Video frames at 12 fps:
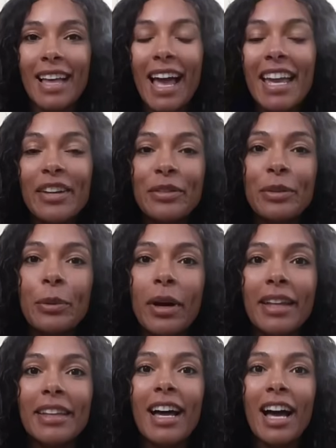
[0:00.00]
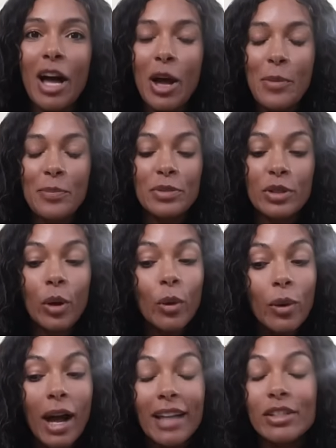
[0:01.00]
Hi everyone.
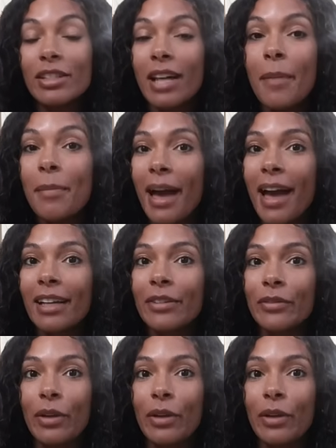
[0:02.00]
So I just got back